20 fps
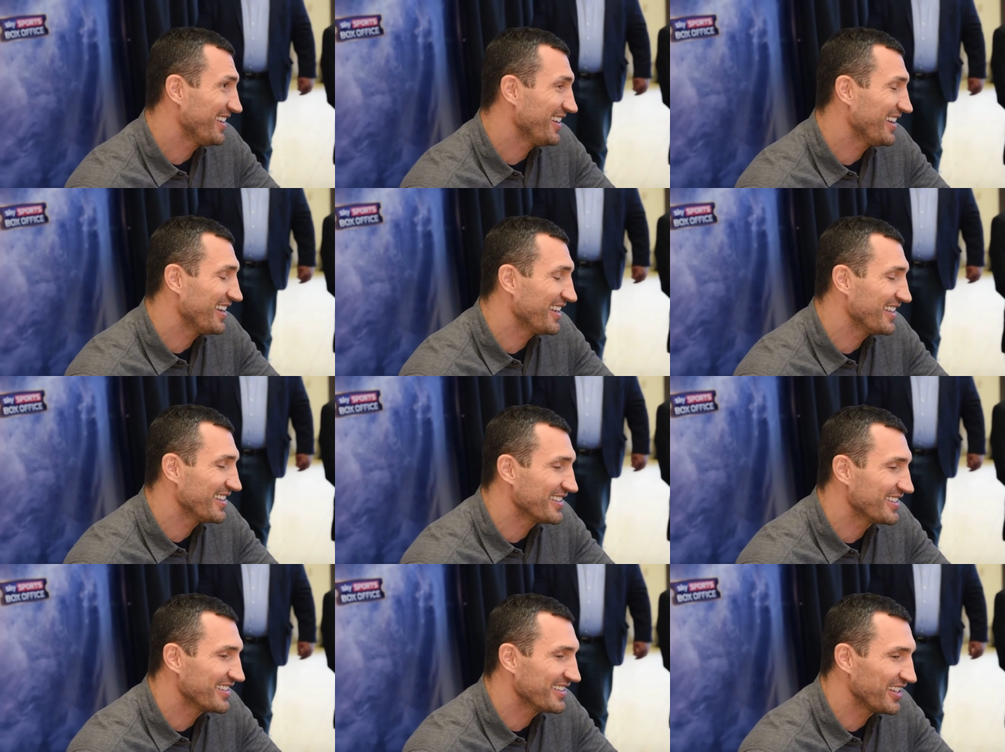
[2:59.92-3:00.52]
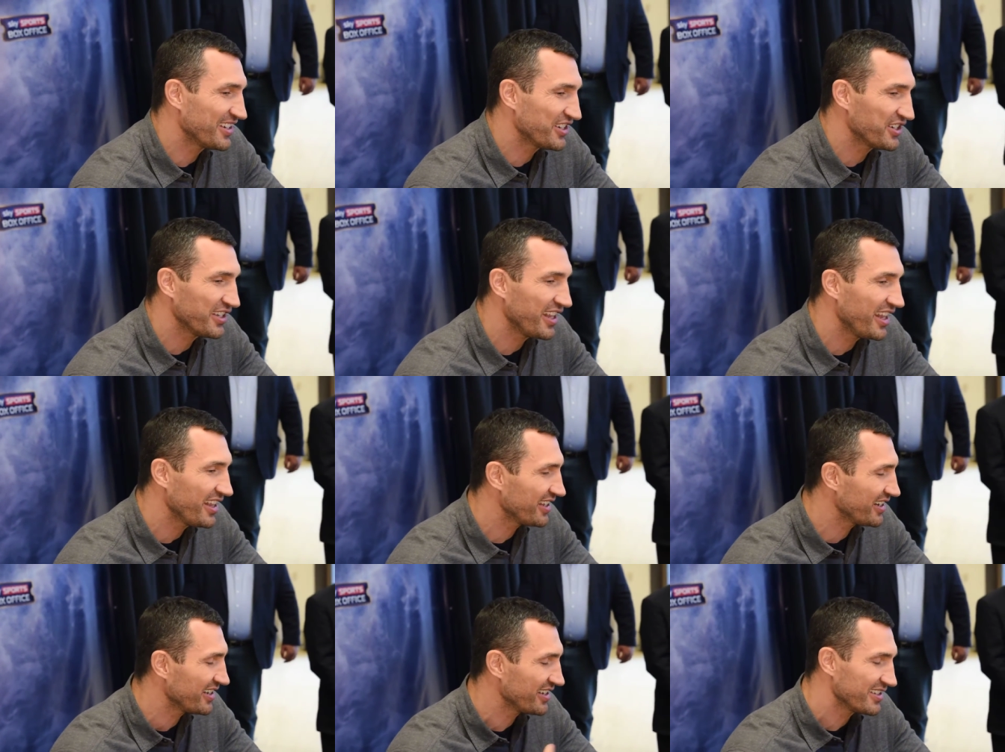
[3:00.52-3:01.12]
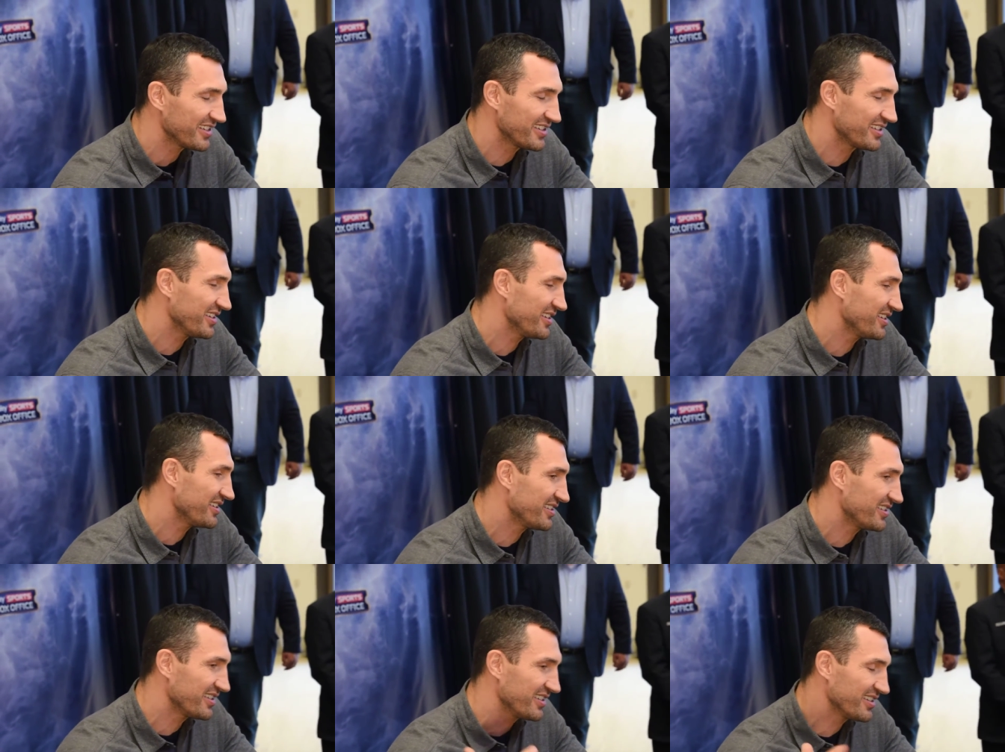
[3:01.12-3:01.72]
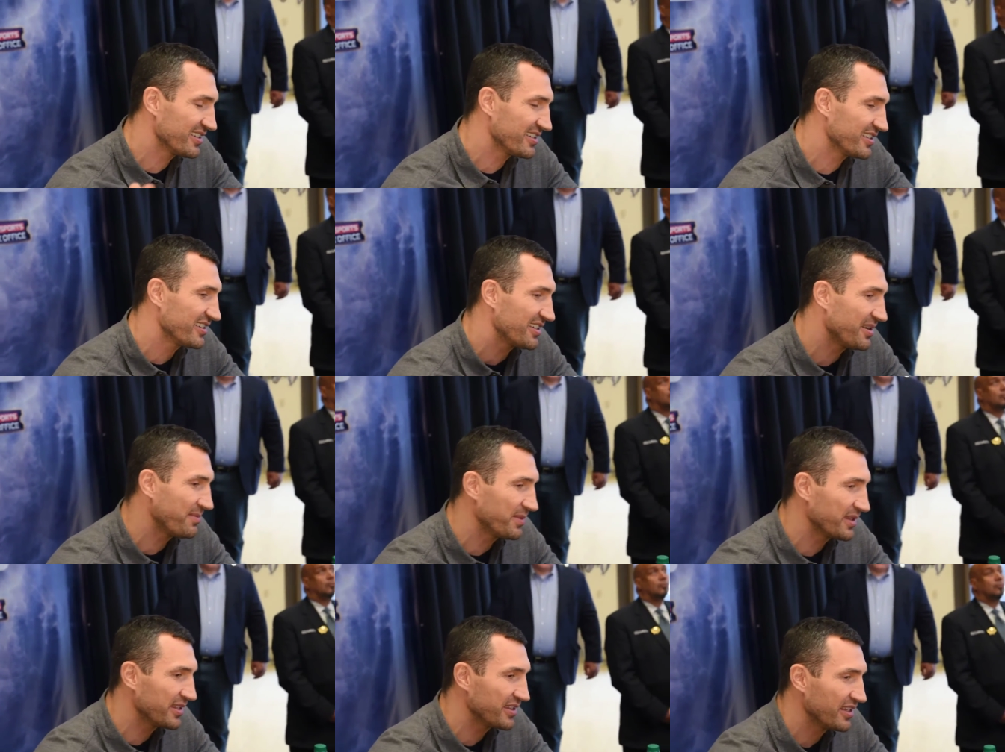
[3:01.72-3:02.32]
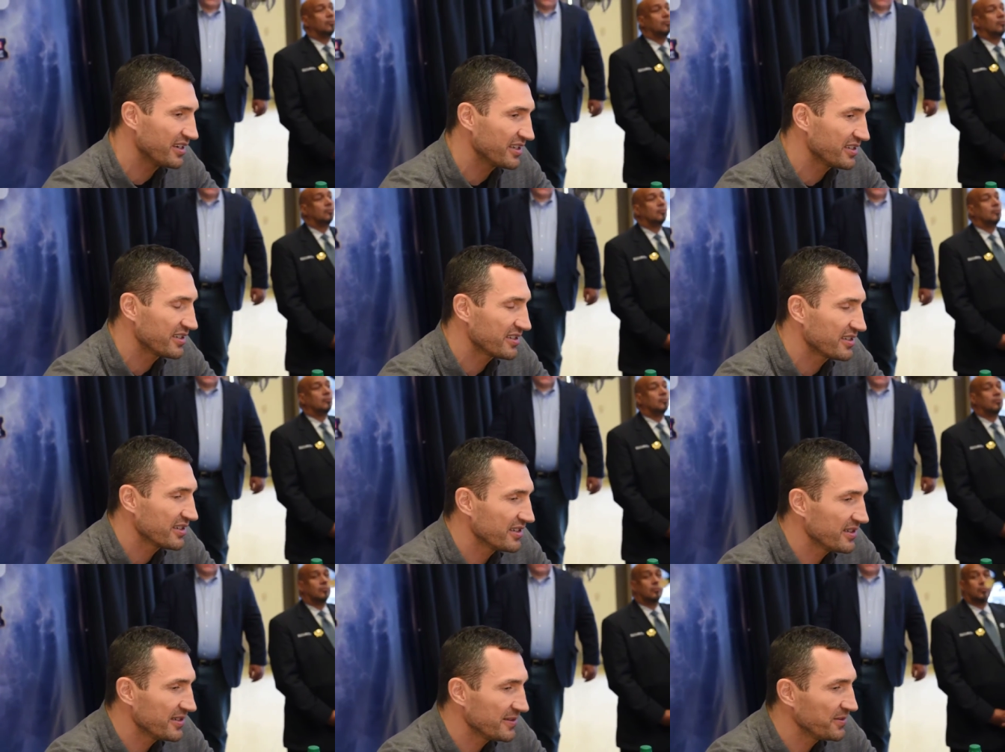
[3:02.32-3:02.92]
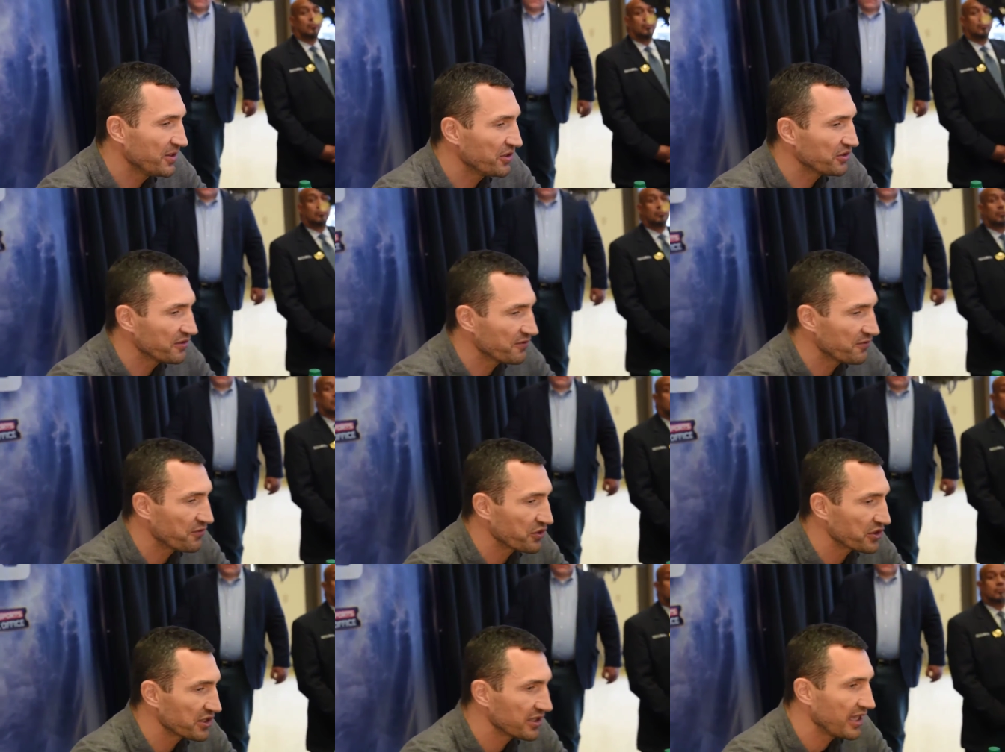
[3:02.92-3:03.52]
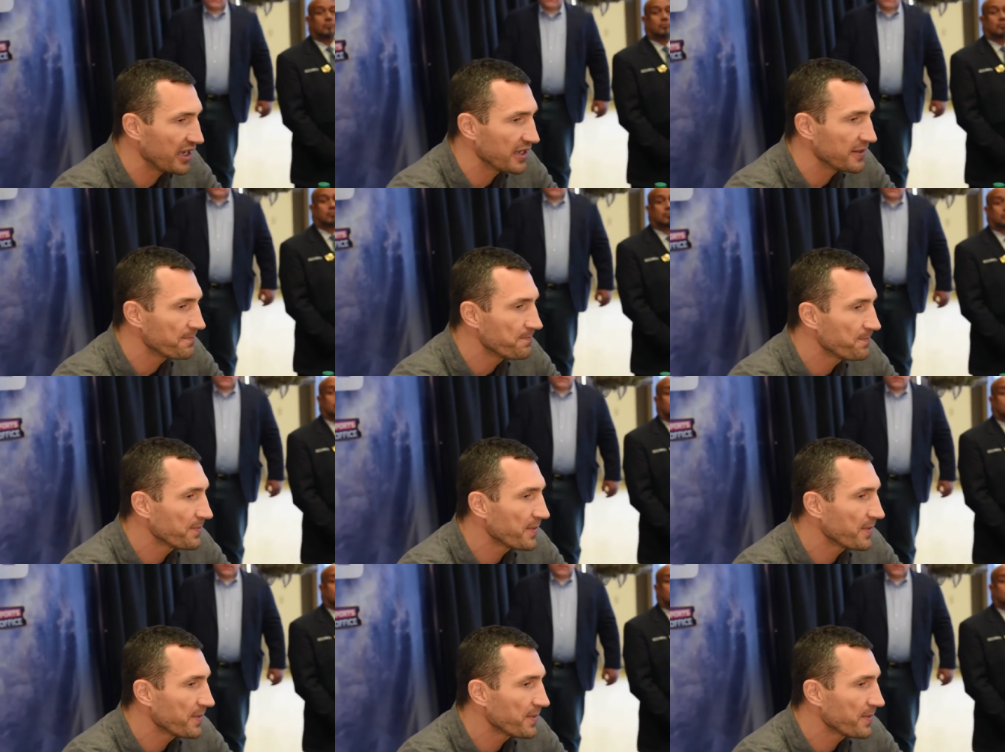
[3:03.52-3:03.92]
And nationality is, is, is something that is uh, not the first line.